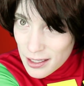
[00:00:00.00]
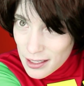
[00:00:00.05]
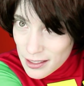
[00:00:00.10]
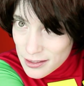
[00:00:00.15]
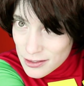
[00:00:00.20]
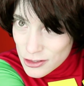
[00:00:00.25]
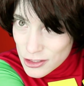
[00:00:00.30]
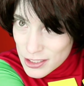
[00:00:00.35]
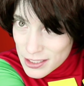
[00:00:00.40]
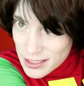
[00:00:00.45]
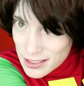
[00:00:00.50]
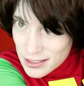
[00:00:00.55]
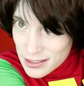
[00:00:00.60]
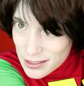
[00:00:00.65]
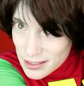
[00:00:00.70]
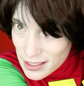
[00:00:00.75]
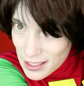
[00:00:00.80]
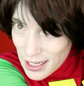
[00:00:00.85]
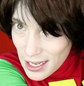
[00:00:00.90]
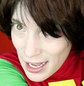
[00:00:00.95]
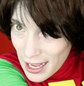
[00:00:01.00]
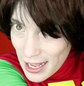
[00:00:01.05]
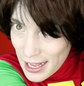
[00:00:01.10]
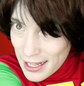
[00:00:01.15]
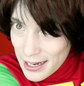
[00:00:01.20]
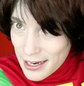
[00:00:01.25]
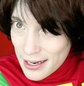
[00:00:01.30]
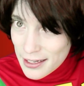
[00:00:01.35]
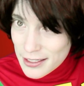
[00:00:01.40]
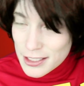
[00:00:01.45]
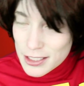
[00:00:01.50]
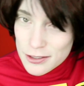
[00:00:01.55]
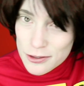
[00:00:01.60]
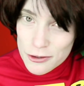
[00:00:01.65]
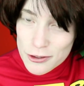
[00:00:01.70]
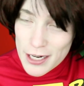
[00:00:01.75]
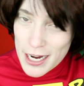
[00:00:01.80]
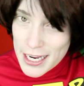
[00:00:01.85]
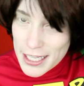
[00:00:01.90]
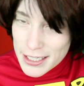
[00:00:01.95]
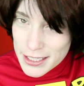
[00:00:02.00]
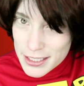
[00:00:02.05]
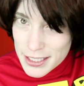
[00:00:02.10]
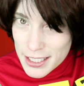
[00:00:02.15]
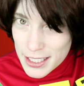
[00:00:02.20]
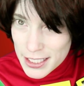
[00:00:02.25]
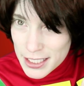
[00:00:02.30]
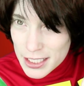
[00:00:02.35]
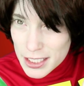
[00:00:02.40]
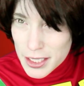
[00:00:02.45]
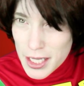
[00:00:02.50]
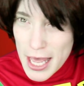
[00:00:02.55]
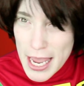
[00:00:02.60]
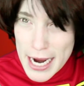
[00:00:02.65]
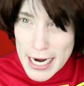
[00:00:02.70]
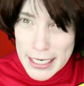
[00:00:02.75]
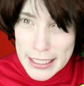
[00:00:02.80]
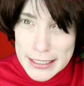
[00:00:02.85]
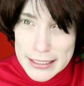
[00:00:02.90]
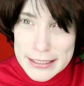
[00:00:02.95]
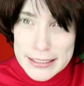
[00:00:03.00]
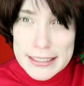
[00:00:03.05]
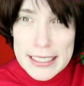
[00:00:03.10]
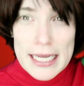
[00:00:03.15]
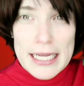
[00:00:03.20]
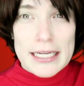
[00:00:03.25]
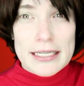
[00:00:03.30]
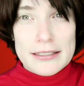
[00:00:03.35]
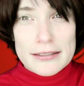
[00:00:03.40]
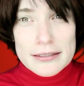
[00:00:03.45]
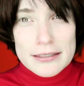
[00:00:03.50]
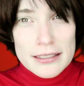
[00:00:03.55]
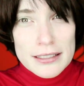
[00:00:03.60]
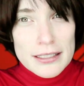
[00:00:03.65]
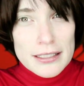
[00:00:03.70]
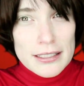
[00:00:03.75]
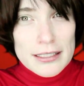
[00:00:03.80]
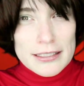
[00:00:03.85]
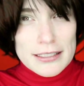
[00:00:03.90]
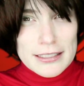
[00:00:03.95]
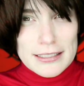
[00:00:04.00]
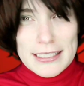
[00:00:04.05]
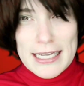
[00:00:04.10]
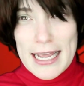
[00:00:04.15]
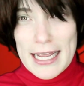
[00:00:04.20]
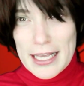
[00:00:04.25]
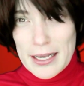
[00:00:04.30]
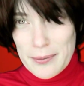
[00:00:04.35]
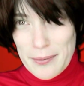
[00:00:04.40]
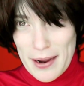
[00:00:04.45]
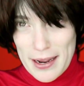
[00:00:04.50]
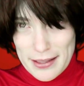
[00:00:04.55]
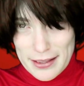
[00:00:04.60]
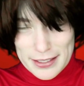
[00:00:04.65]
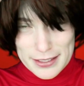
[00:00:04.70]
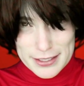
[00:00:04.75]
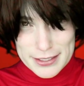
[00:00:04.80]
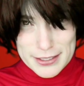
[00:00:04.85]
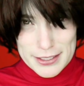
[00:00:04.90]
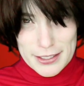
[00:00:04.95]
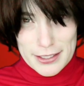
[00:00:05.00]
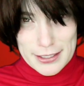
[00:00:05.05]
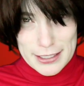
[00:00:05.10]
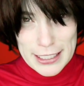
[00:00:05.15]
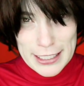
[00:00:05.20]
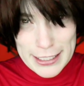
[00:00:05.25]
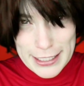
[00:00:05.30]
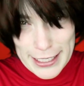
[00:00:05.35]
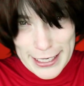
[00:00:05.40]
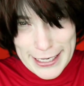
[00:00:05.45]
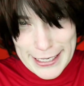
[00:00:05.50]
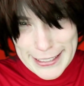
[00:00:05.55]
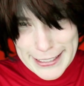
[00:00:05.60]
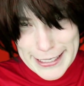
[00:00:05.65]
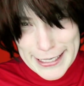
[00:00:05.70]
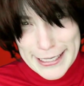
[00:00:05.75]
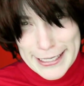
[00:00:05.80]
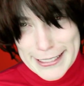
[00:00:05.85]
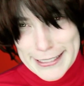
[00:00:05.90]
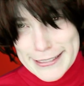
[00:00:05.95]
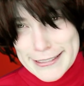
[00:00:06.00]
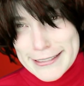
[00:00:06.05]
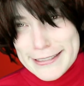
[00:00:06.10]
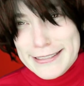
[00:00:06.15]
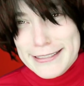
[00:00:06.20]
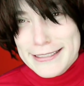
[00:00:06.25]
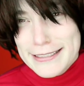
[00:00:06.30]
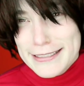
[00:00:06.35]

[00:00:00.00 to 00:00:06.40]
and just cut it to create layers and to take away this circliness.